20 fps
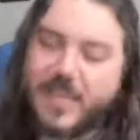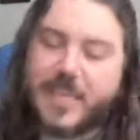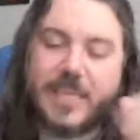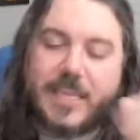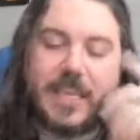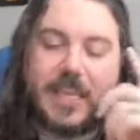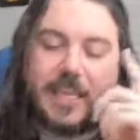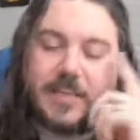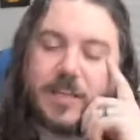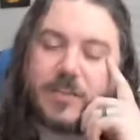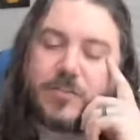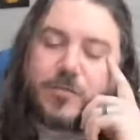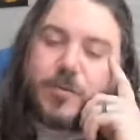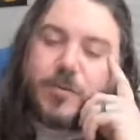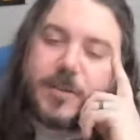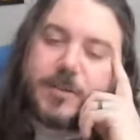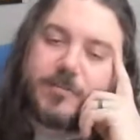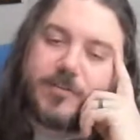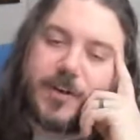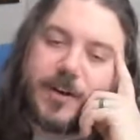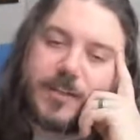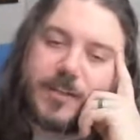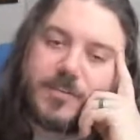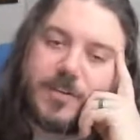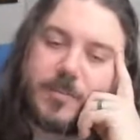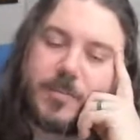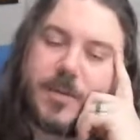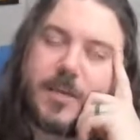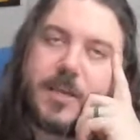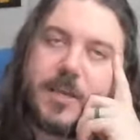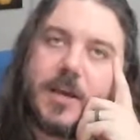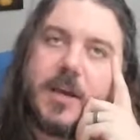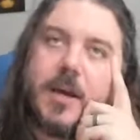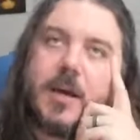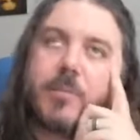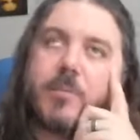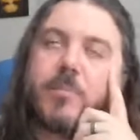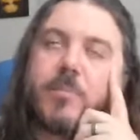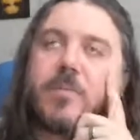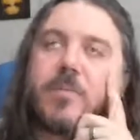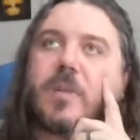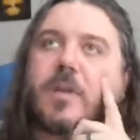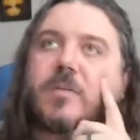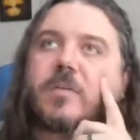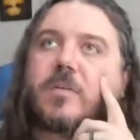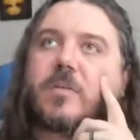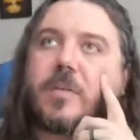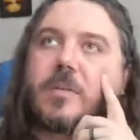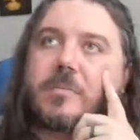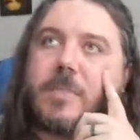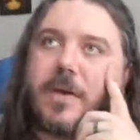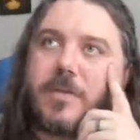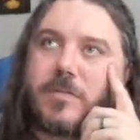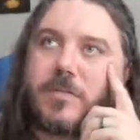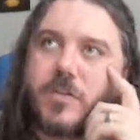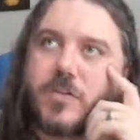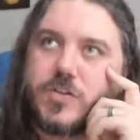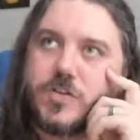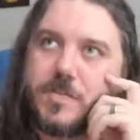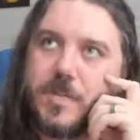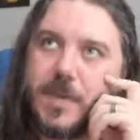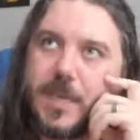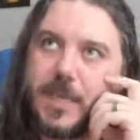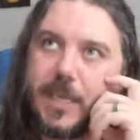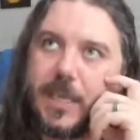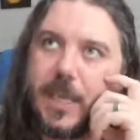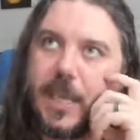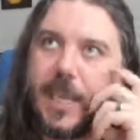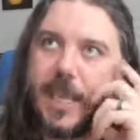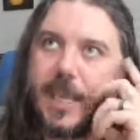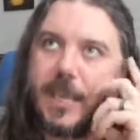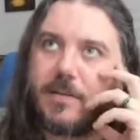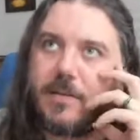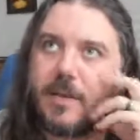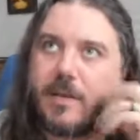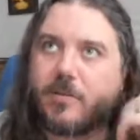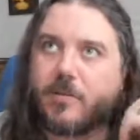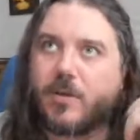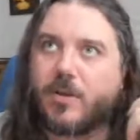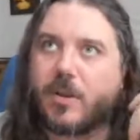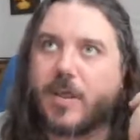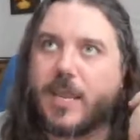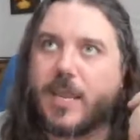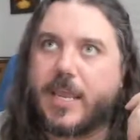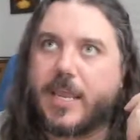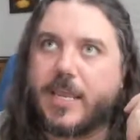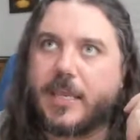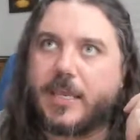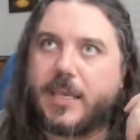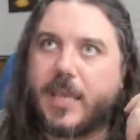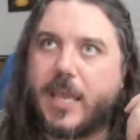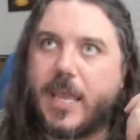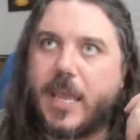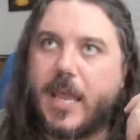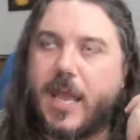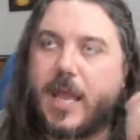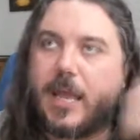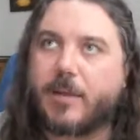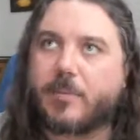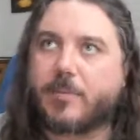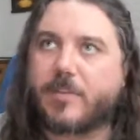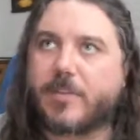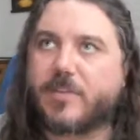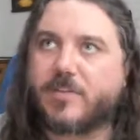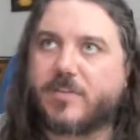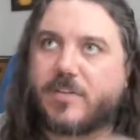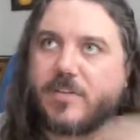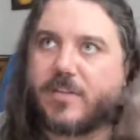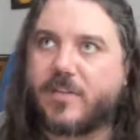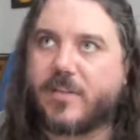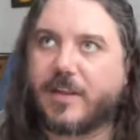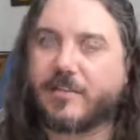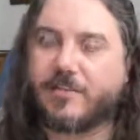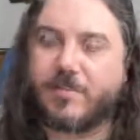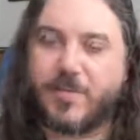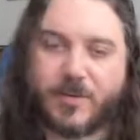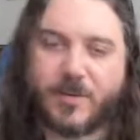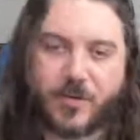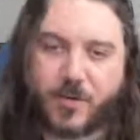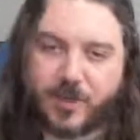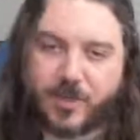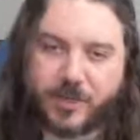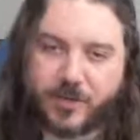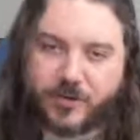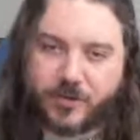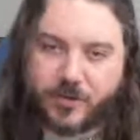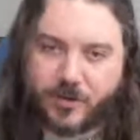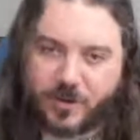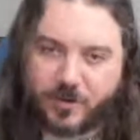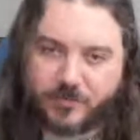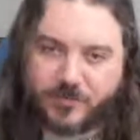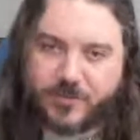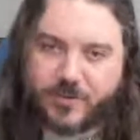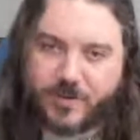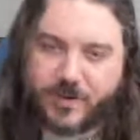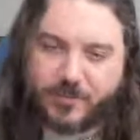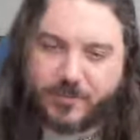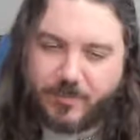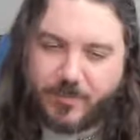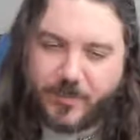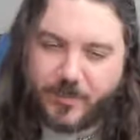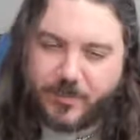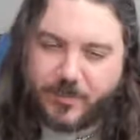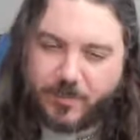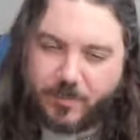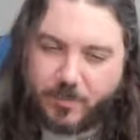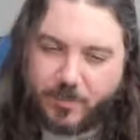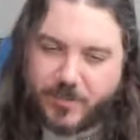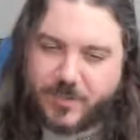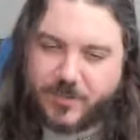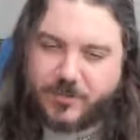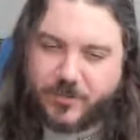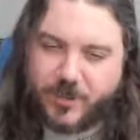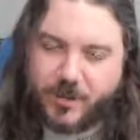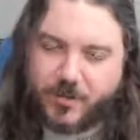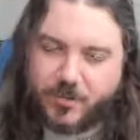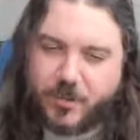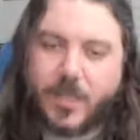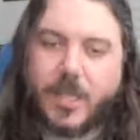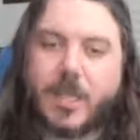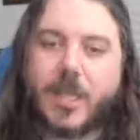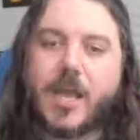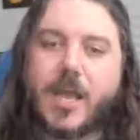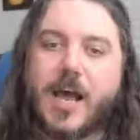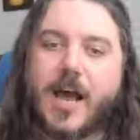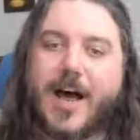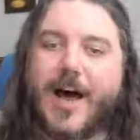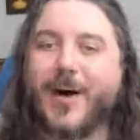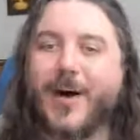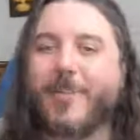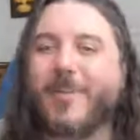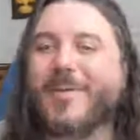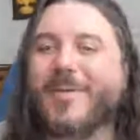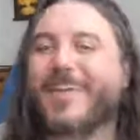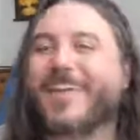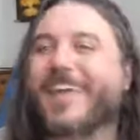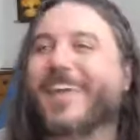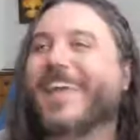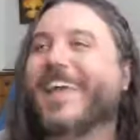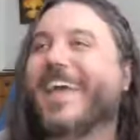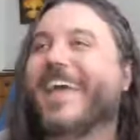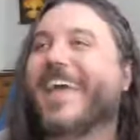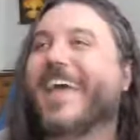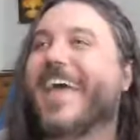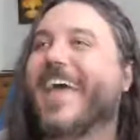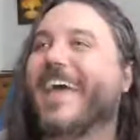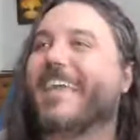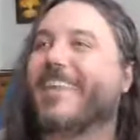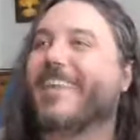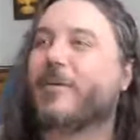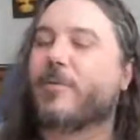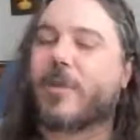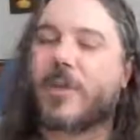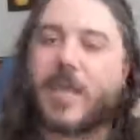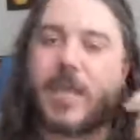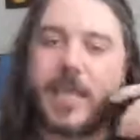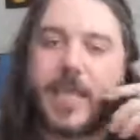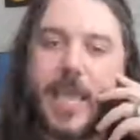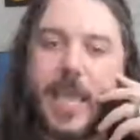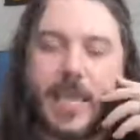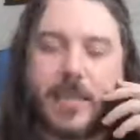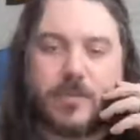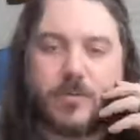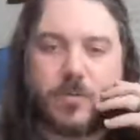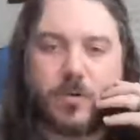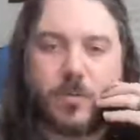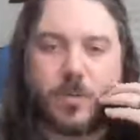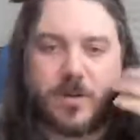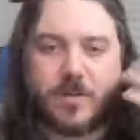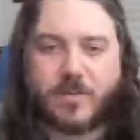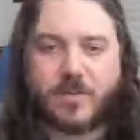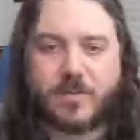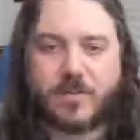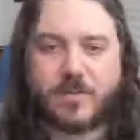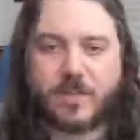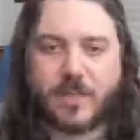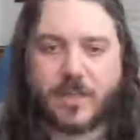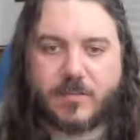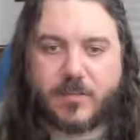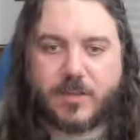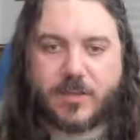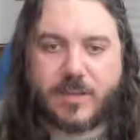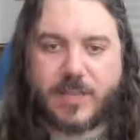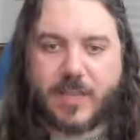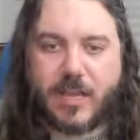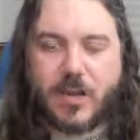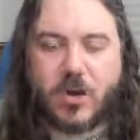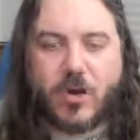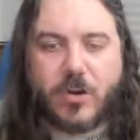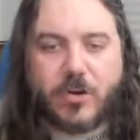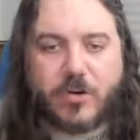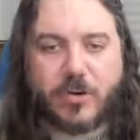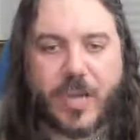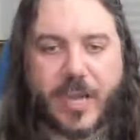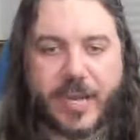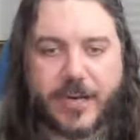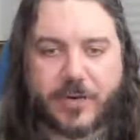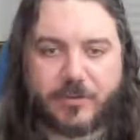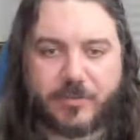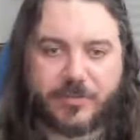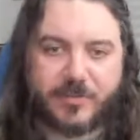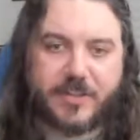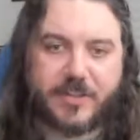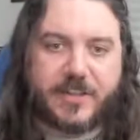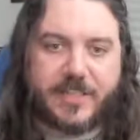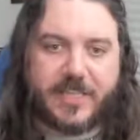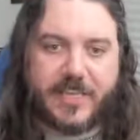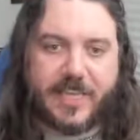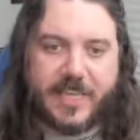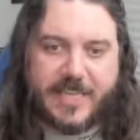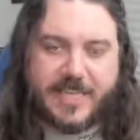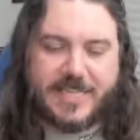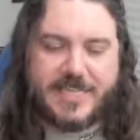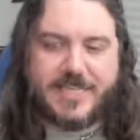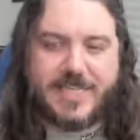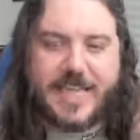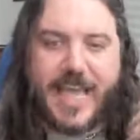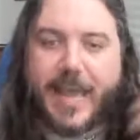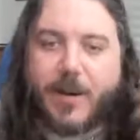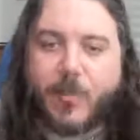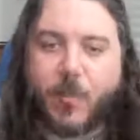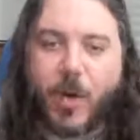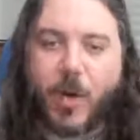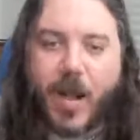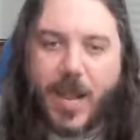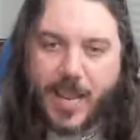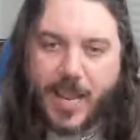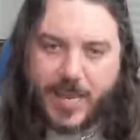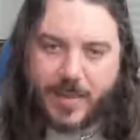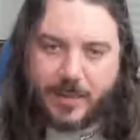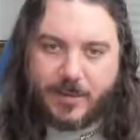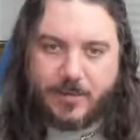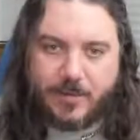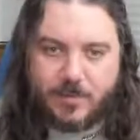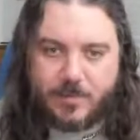It's really funny. Somebody messaged me, and they were like, because they've been talking to TERFs, and I'm like, please don't. And they were like, hey, so what's this thing with like autogynephilia? Is that why